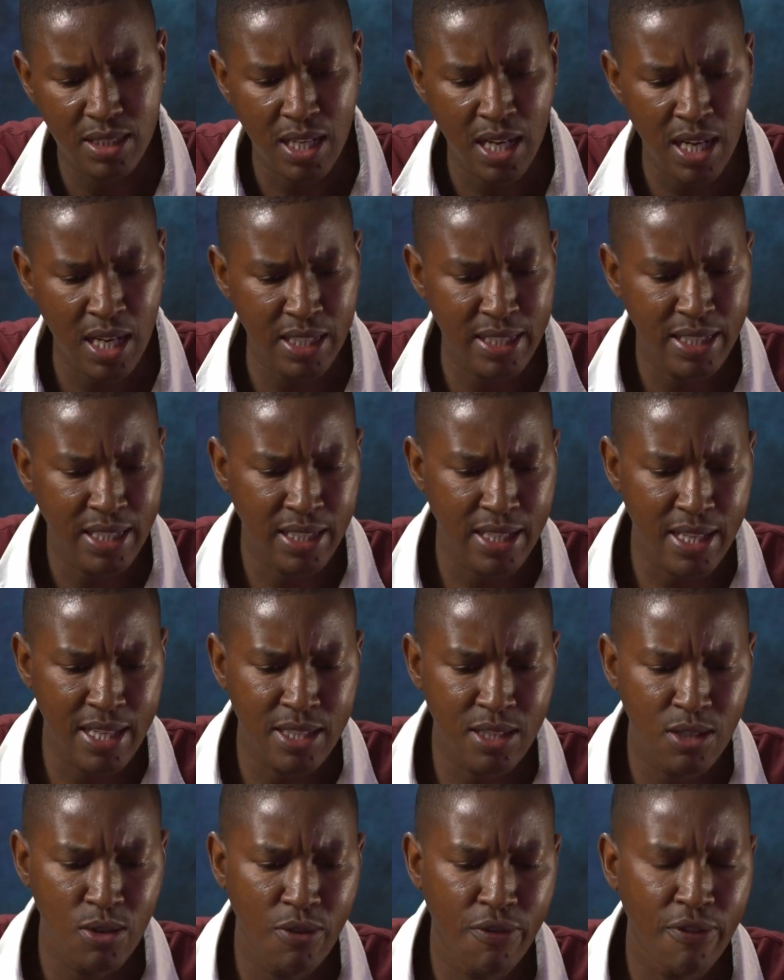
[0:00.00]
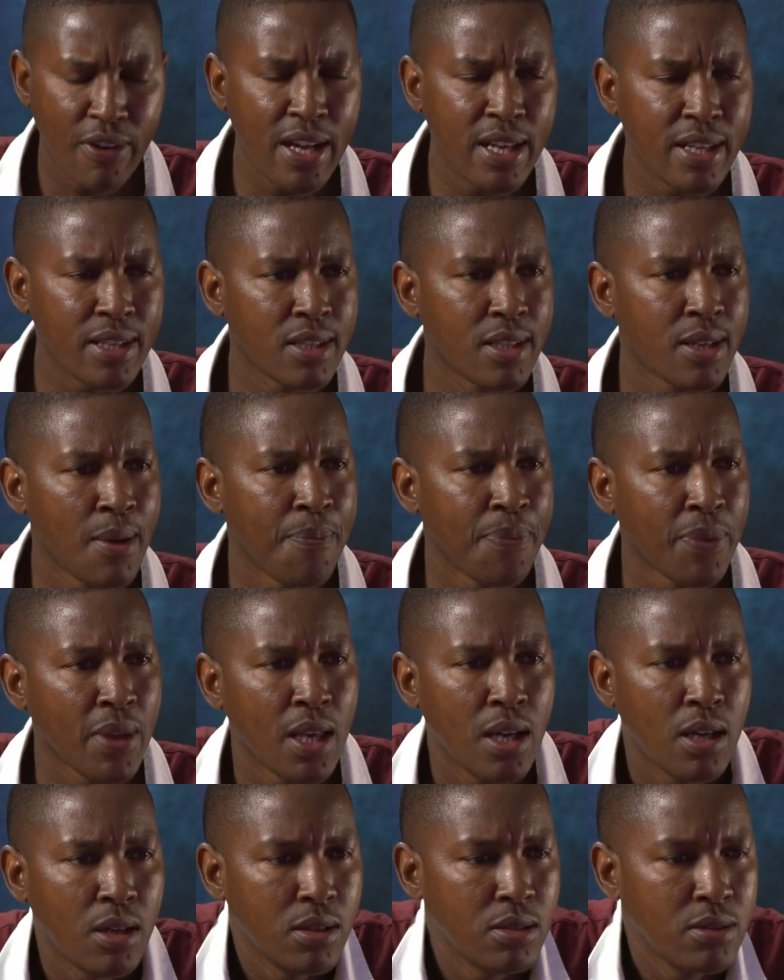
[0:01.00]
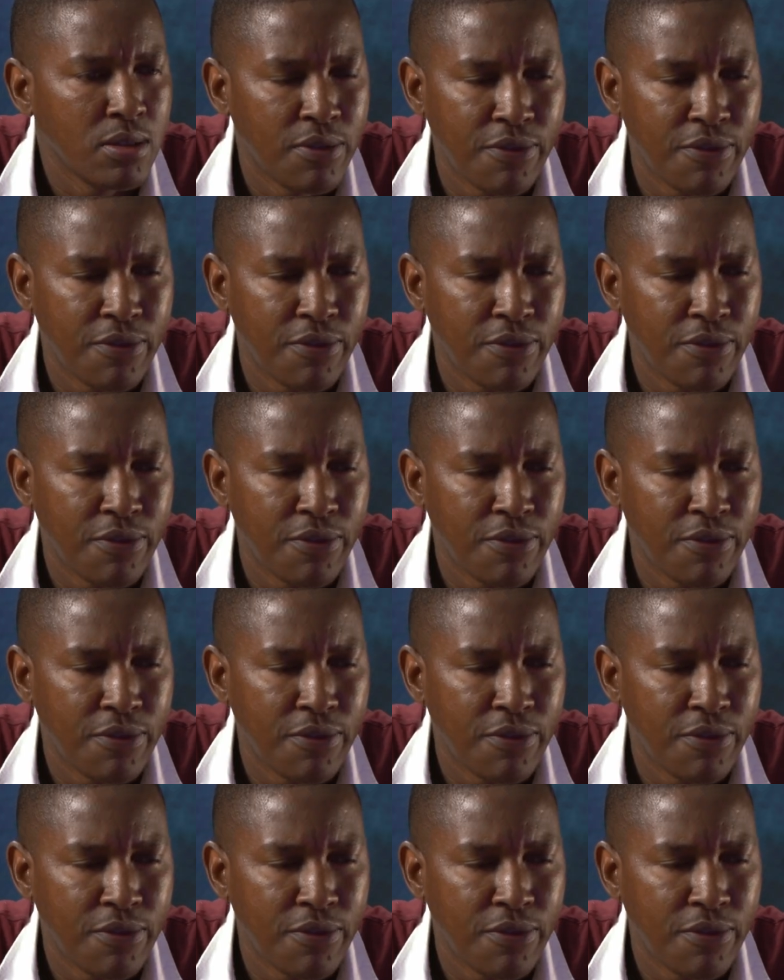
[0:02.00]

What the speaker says: the rest you find on your